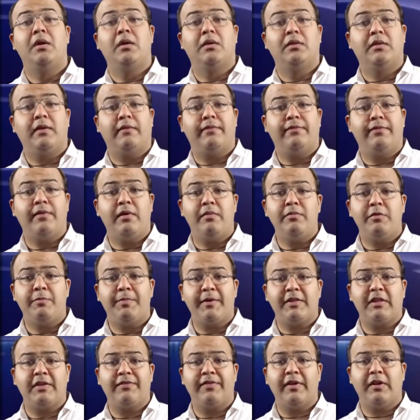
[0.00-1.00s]
The
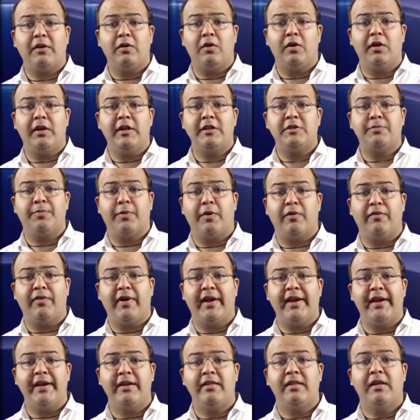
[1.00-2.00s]
firm-specific knowledge
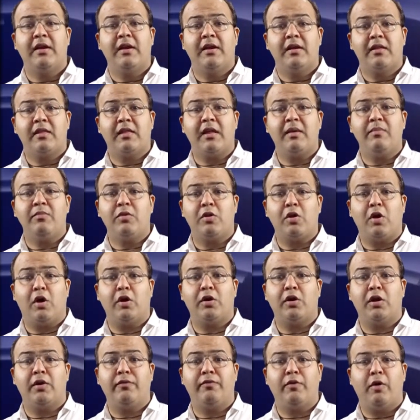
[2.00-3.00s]
provides some
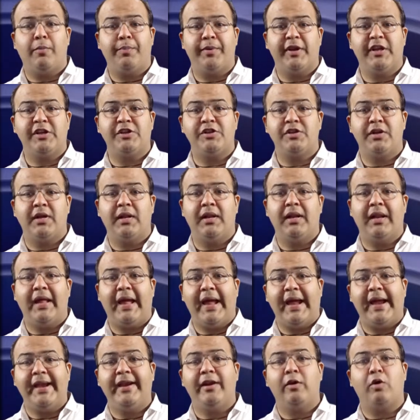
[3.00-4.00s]
sort of operational
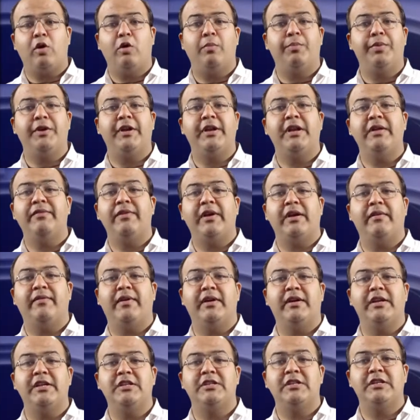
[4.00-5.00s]
and competitive
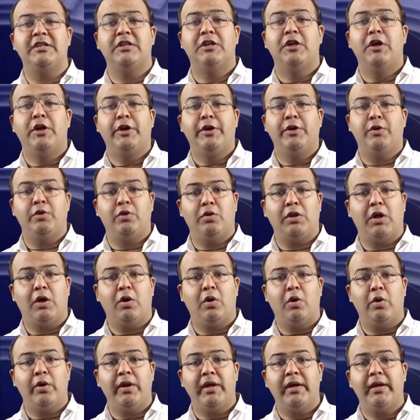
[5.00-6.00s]
advantages to the
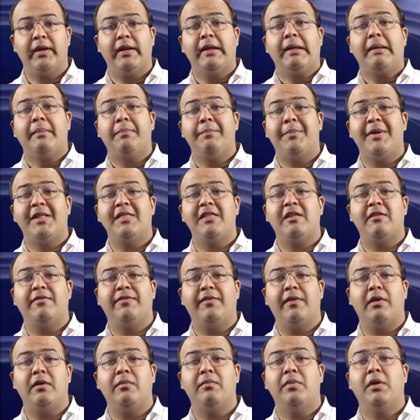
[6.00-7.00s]
owner, business
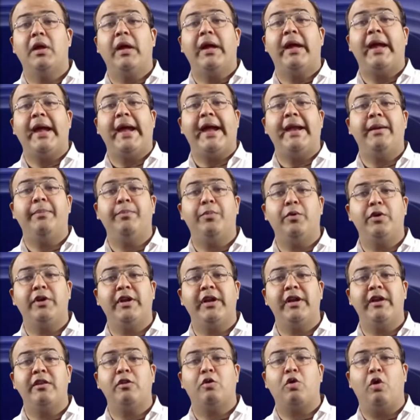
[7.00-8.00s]
firm, and put its